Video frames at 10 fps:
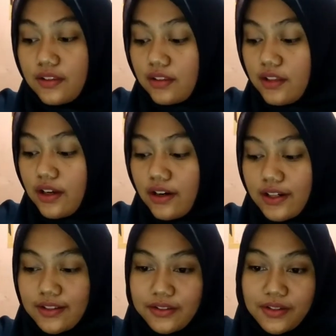There
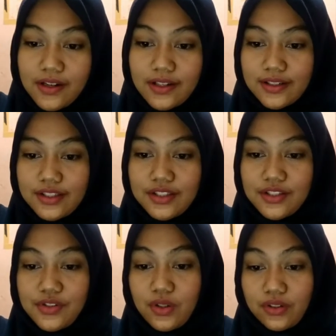are third
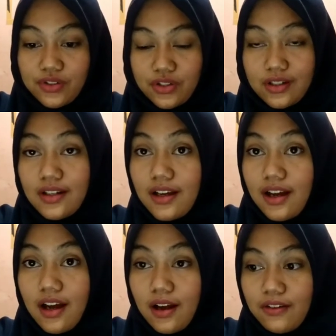structure
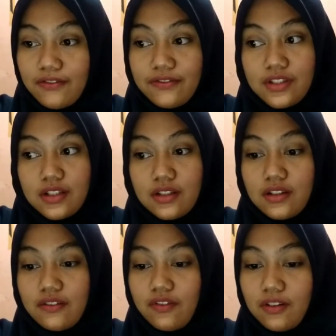of
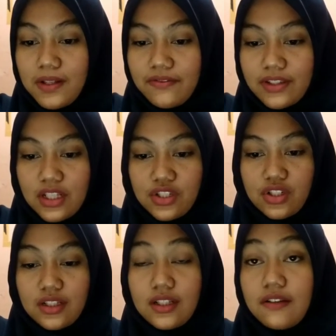the formal
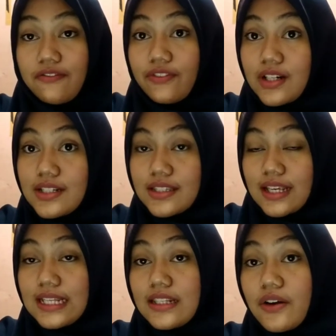invitation. First
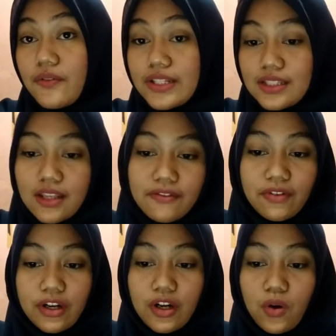is a
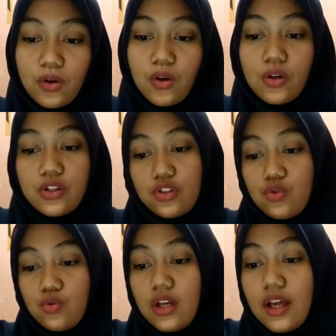receiver or
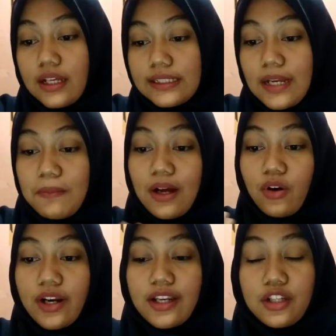to, nama
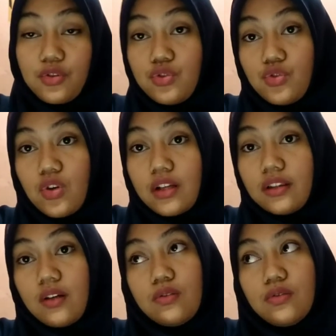orang yang dituju
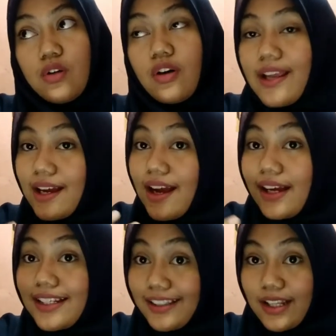atau orang yang
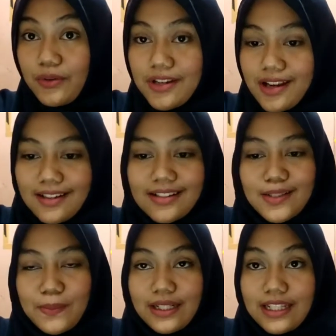akan kita undang,
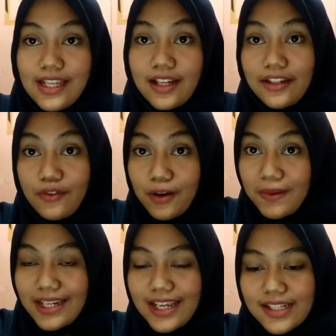seperti yang di
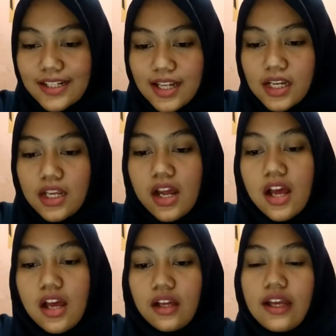format di atas tadi.
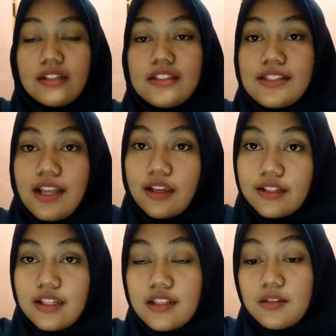And the
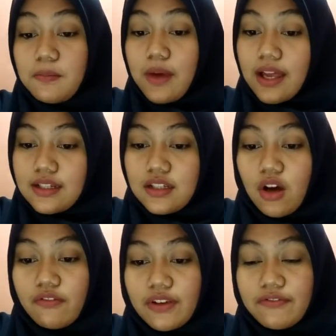second is body
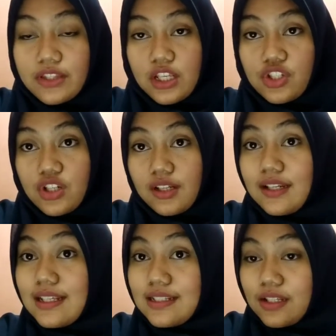of invitation,
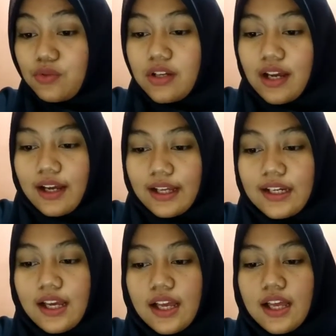isi undangan
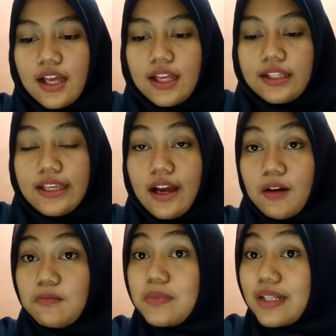
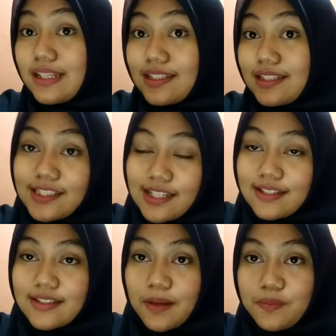yang berisi
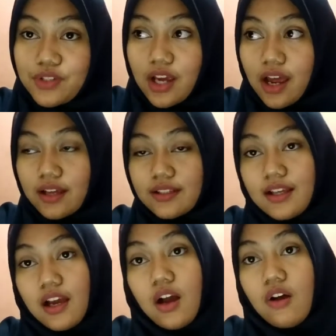subject
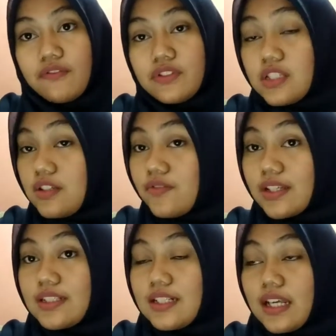of the
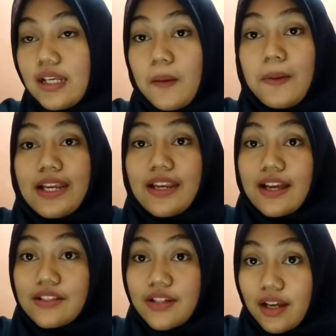event, nama dari
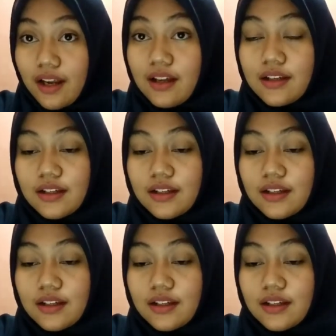acara.